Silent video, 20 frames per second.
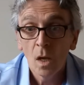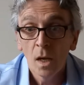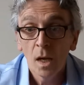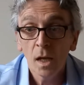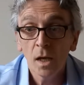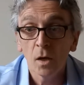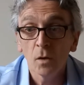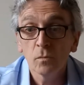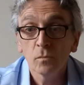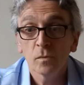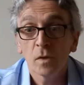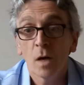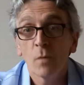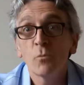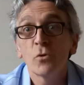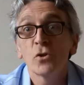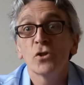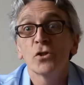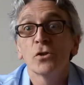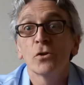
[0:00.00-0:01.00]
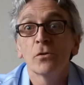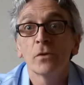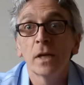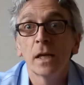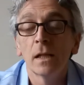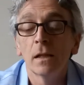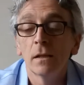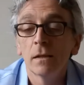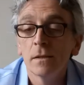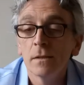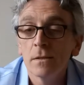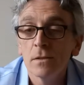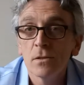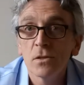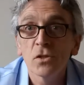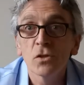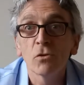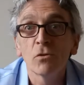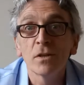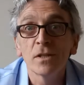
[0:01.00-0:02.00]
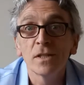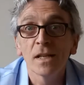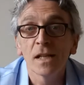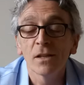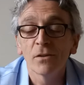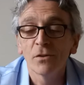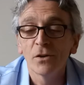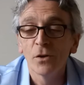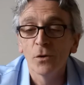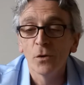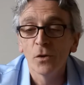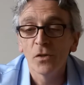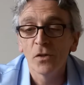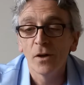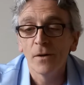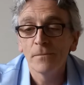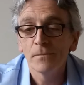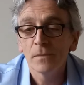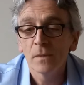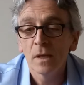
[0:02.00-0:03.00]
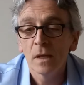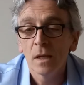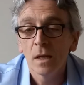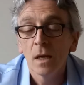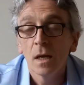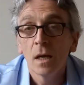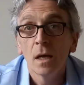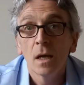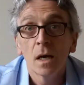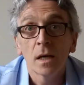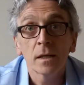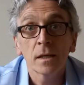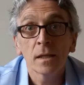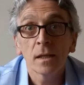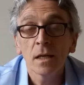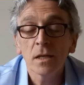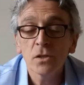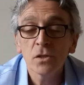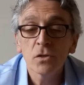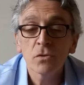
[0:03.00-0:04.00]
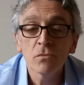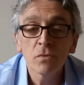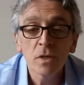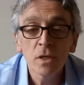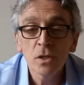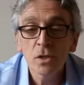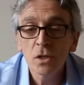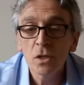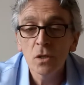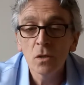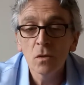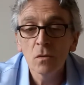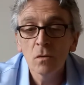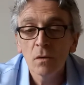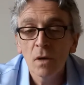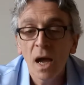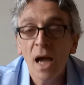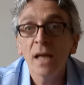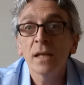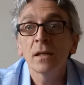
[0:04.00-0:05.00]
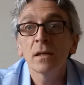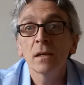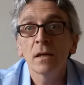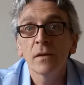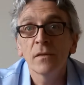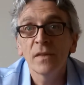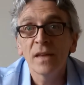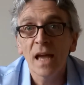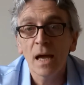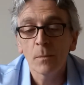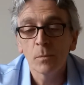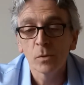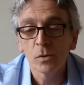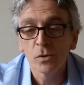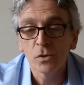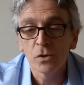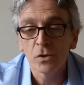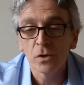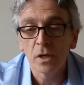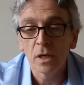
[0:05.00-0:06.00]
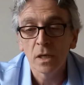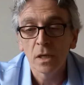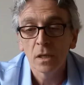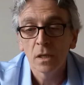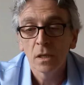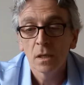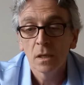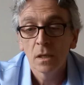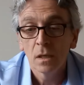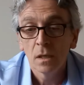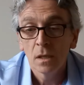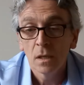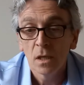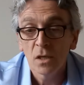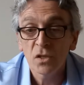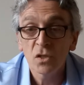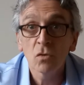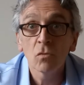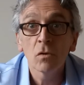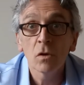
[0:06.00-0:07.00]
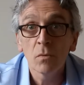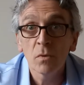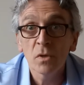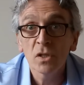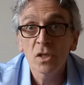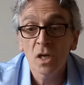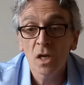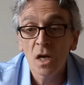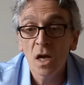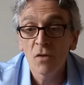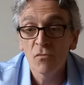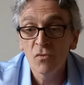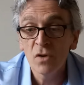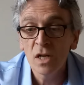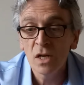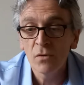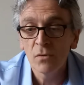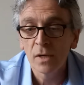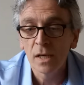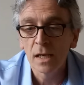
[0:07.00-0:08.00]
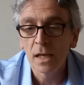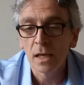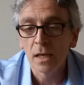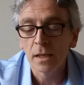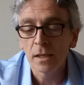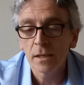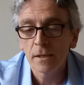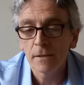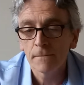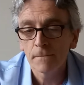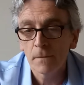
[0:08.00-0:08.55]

Hello, I'm Richard O'Neill, storyteller and author, and I'd like to read you Anna and the Apple Tree, a story which I really, really like,